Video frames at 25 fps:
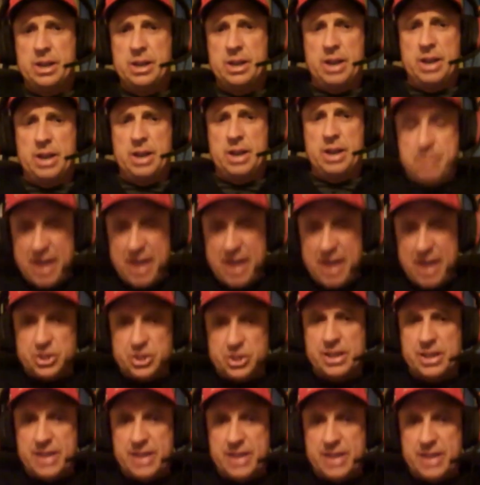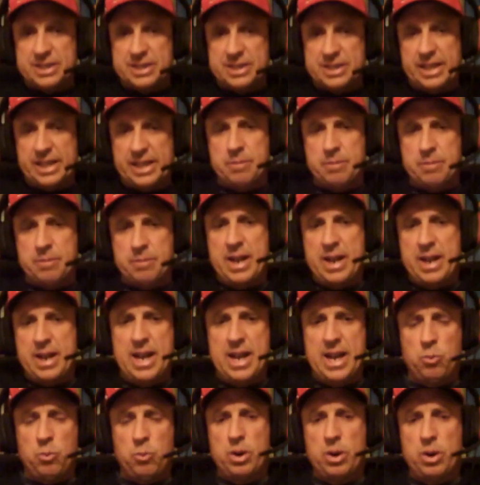imagining that scene in my
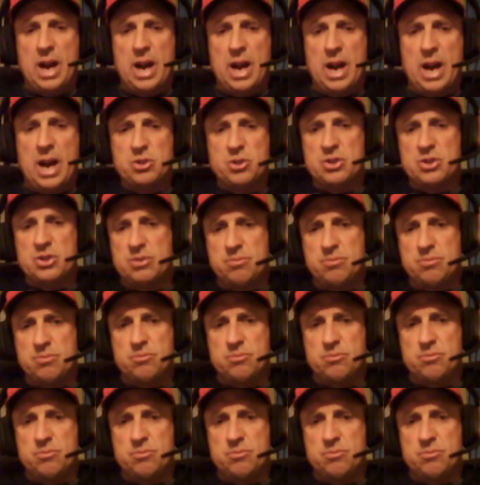head where I'm just